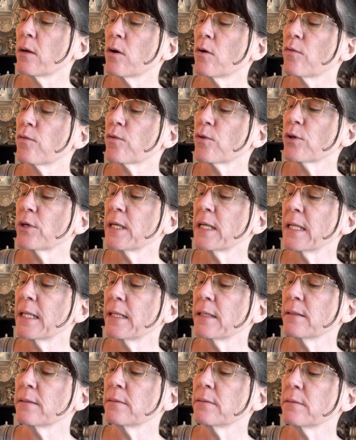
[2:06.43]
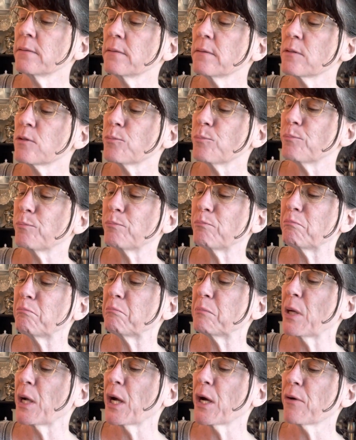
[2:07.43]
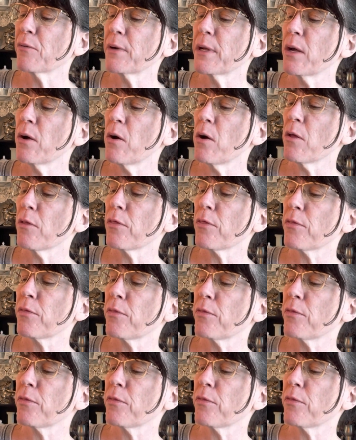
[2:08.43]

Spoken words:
Ferdinand Perioff,